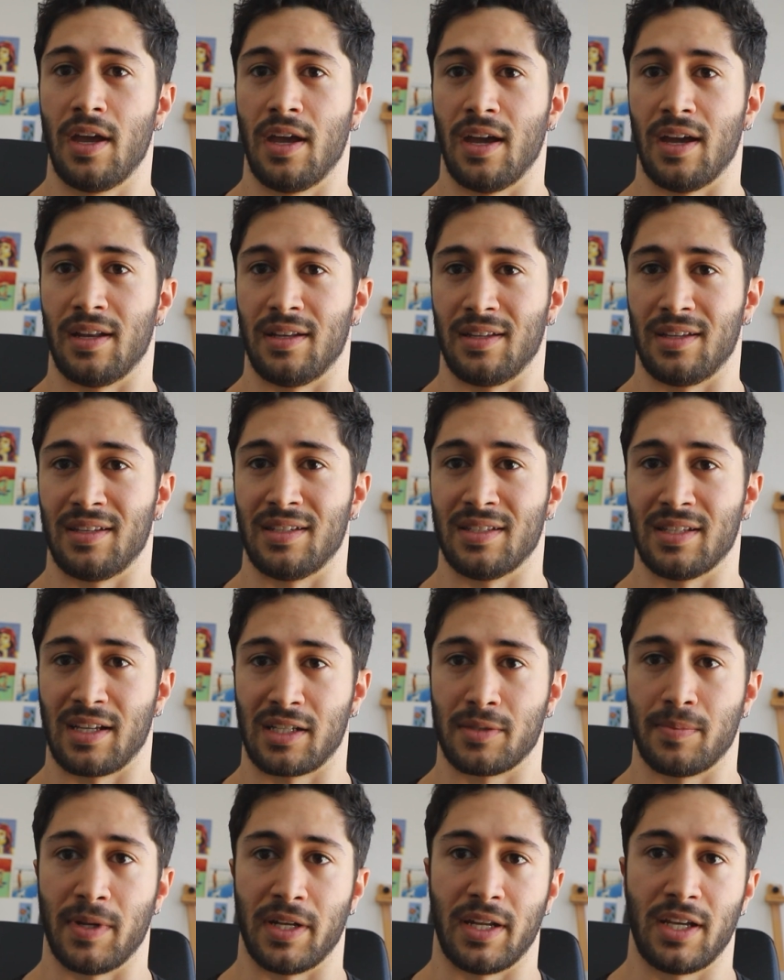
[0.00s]
And his
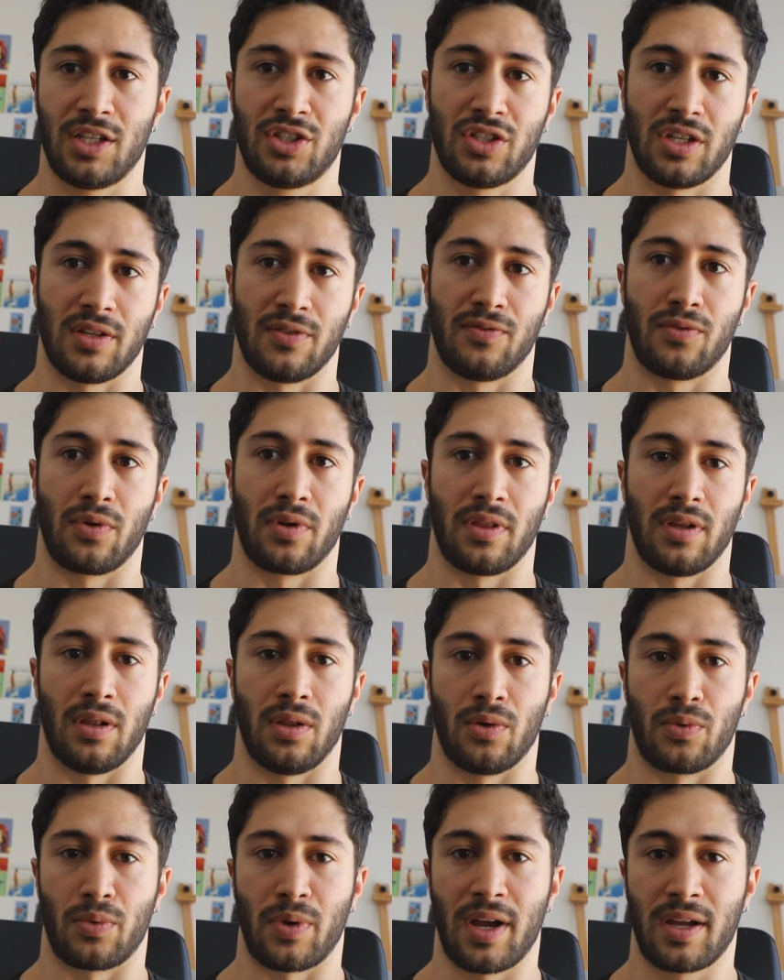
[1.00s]
explanation for the
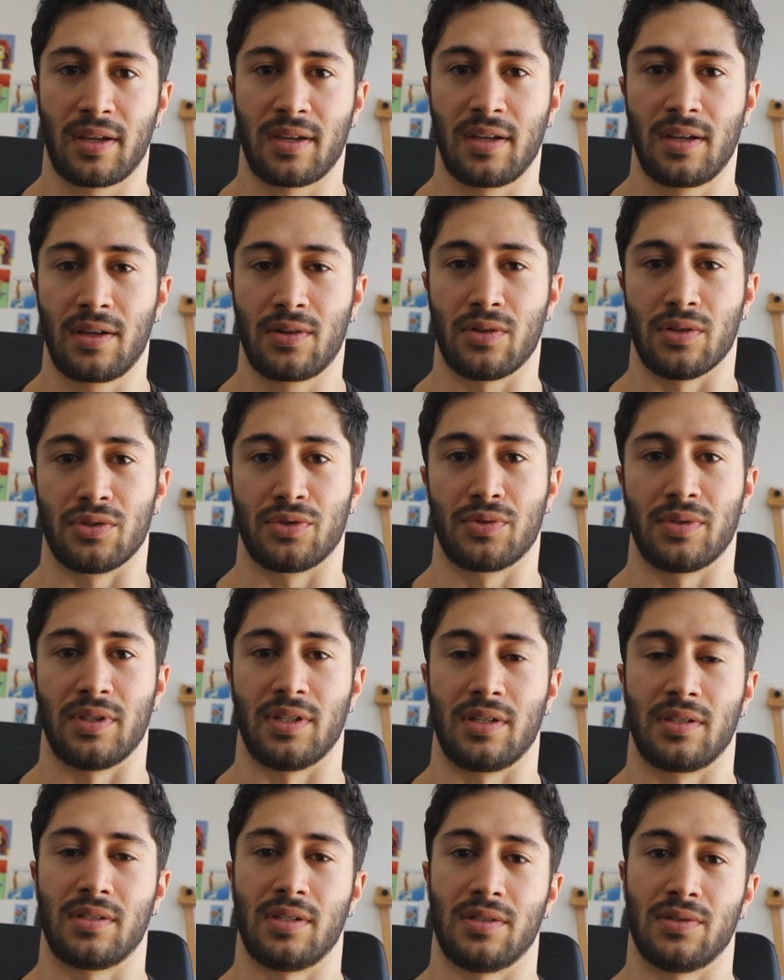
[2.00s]
low ranking
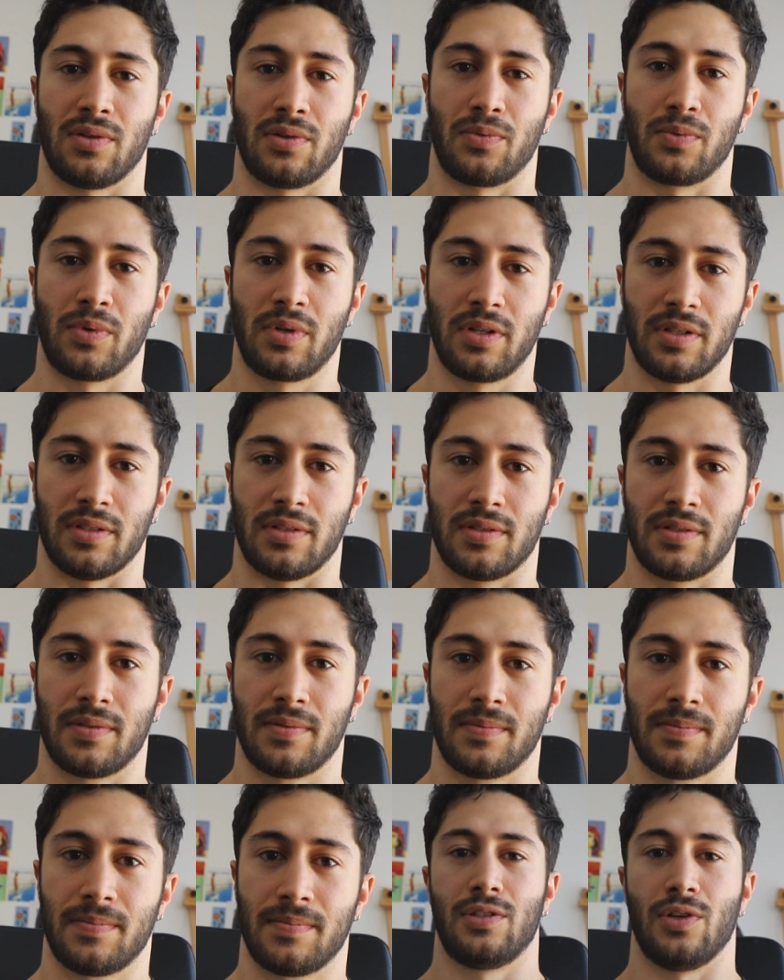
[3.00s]
contradicts his own words.
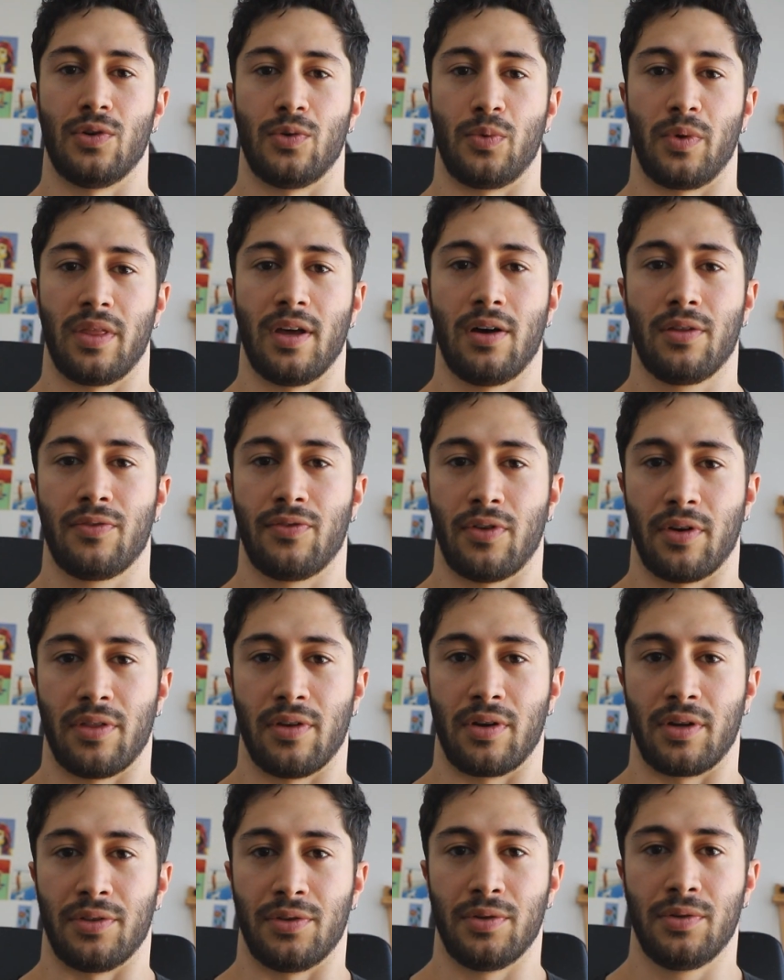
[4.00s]
So without
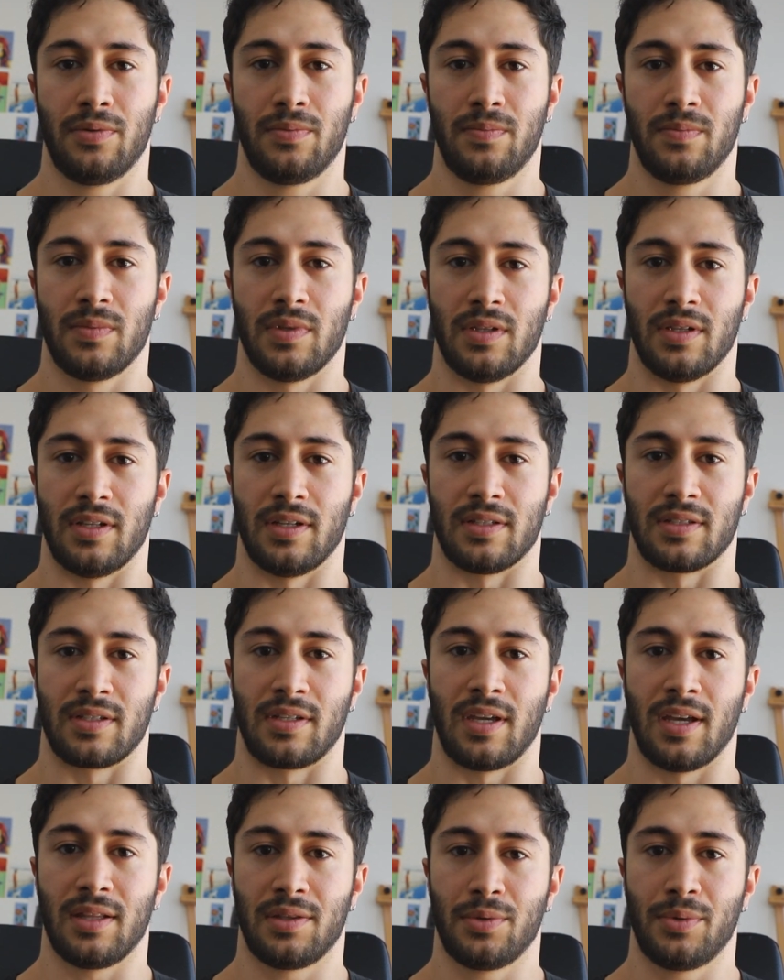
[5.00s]
further ado, let's
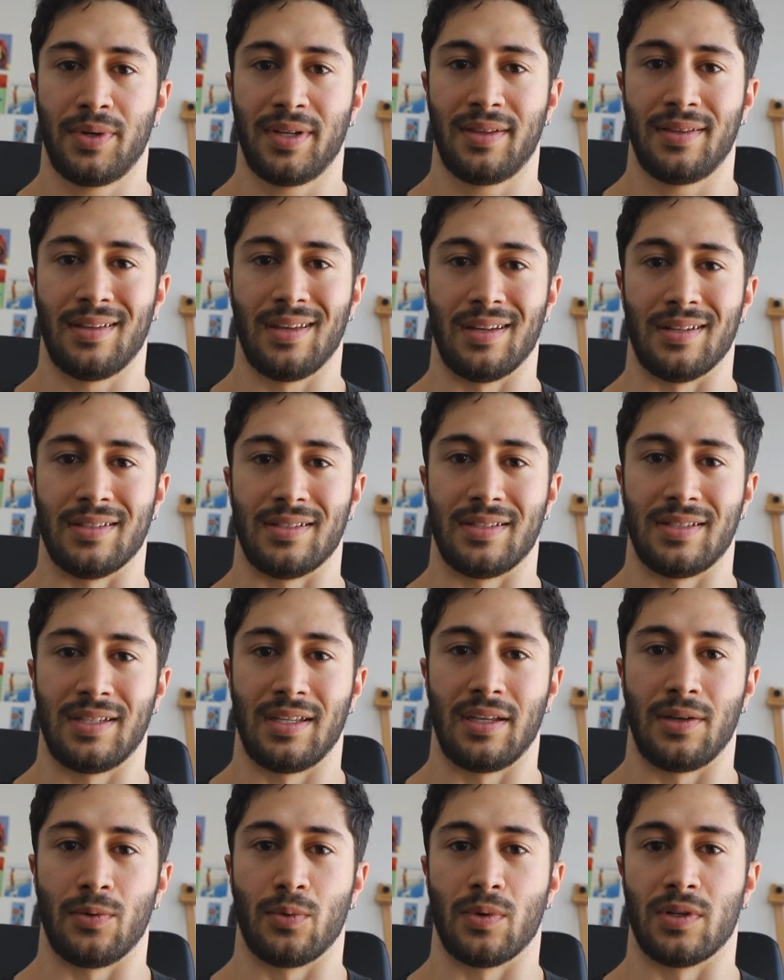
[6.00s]
get to it and
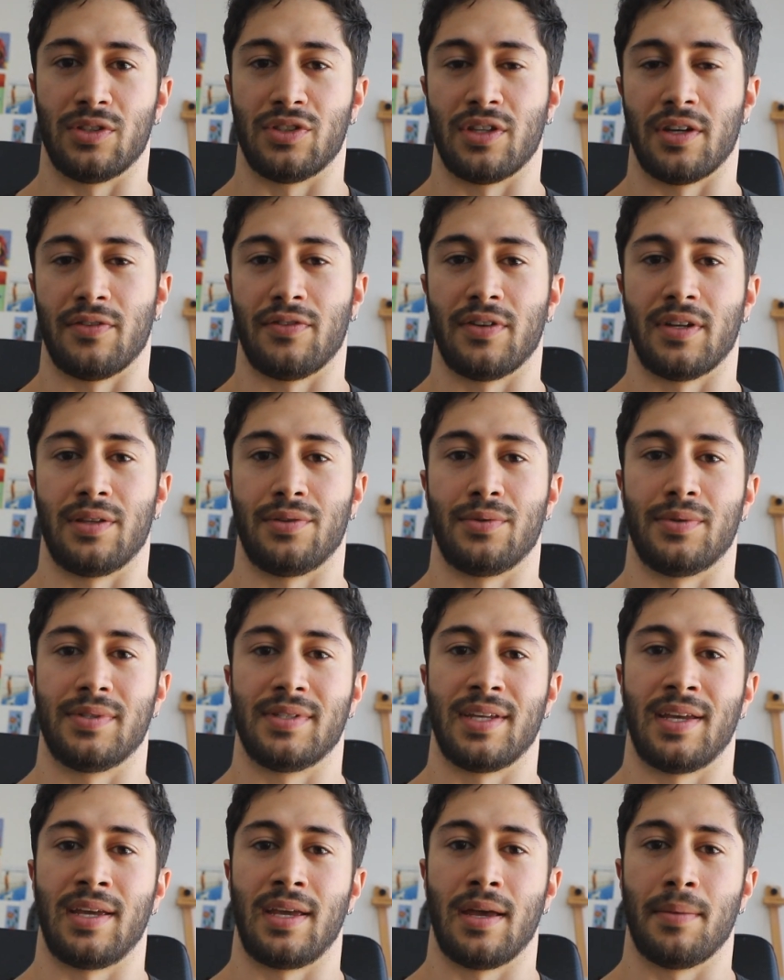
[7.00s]
see what Jeff had to
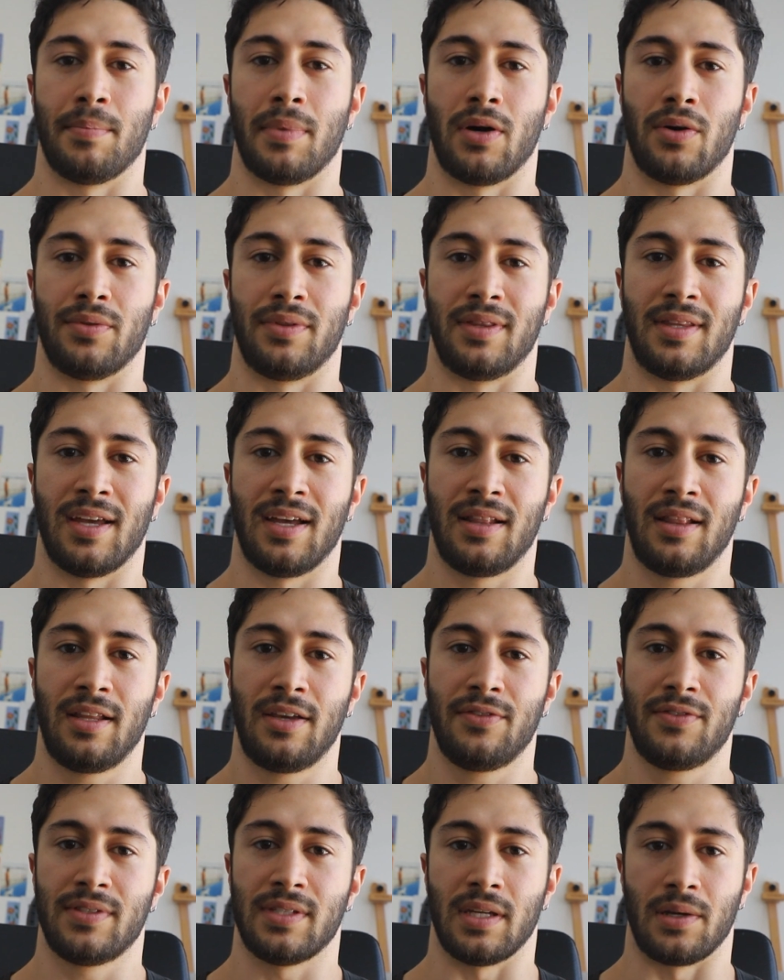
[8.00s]
say about
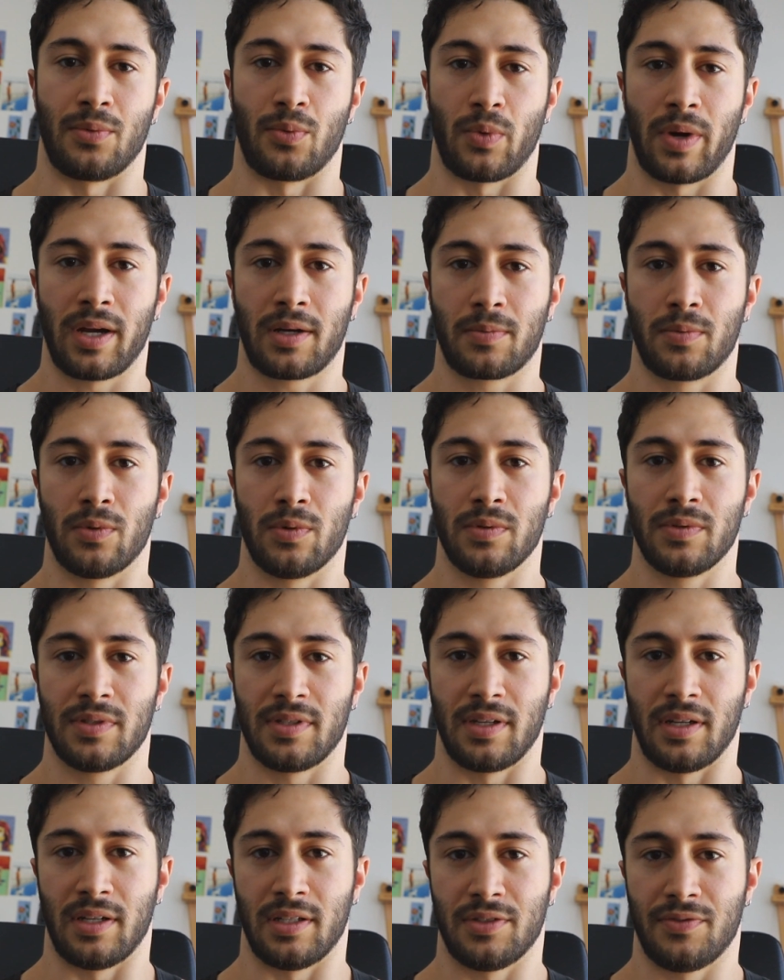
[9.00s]
deadlifts and rack pulls
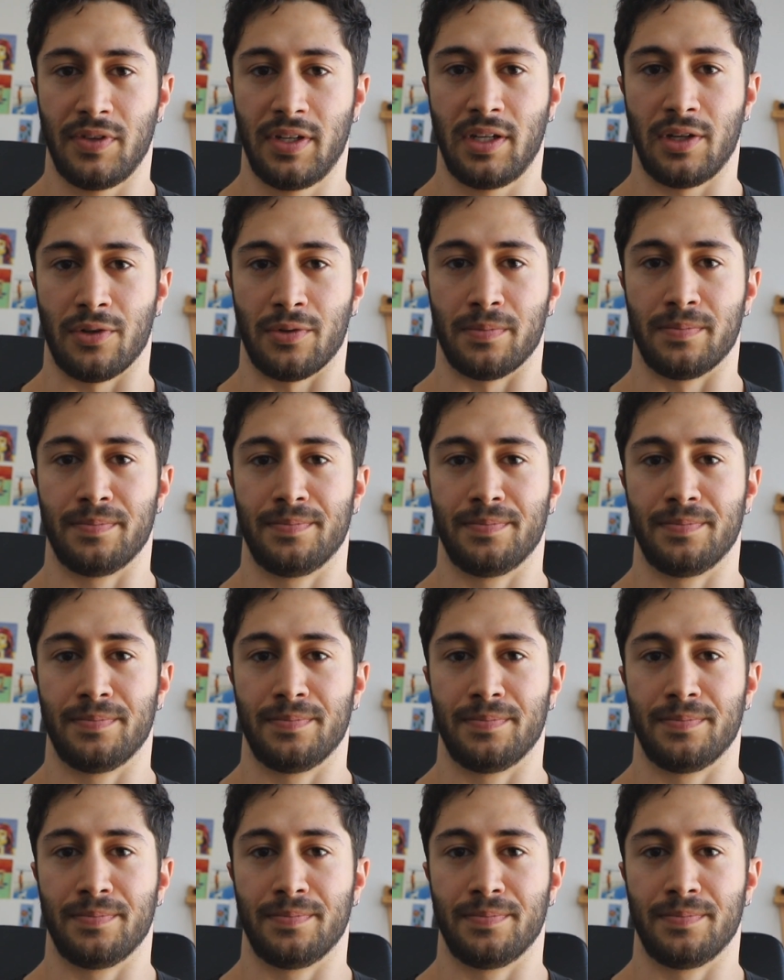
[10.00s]
in his video.